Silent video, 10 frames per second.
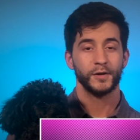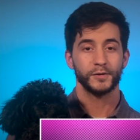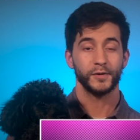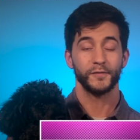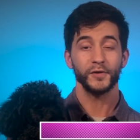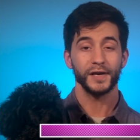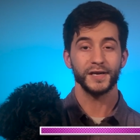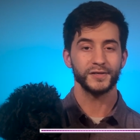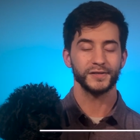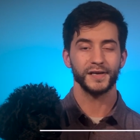So if you're
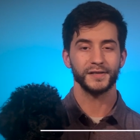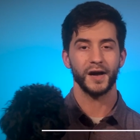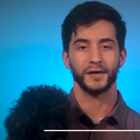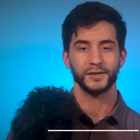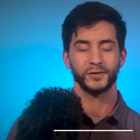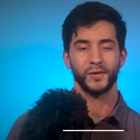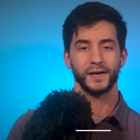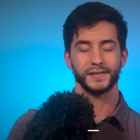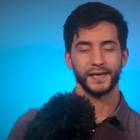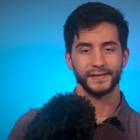interested in Dr.
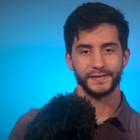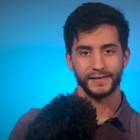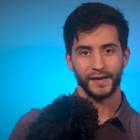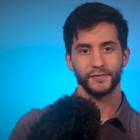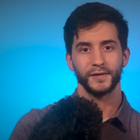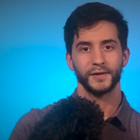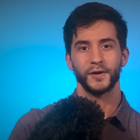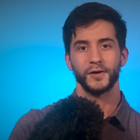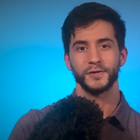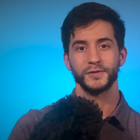Squatch, I definitely
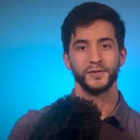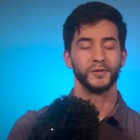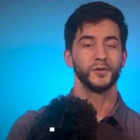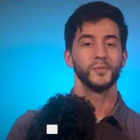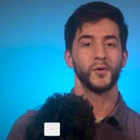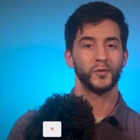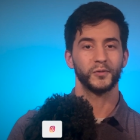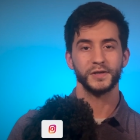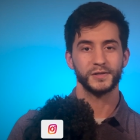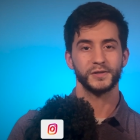encourage you to do a little more
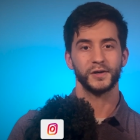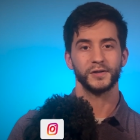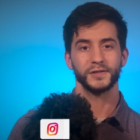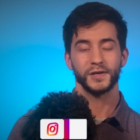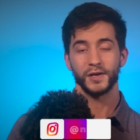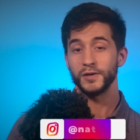research.